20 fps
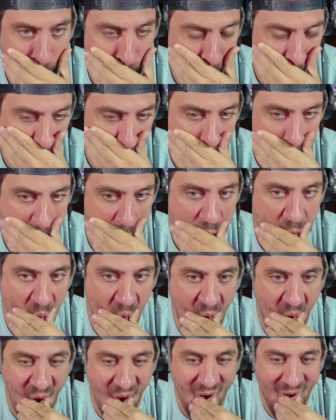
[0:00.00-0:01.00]

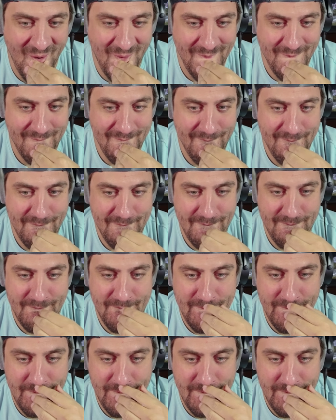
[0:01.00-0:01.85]
(no one is talking)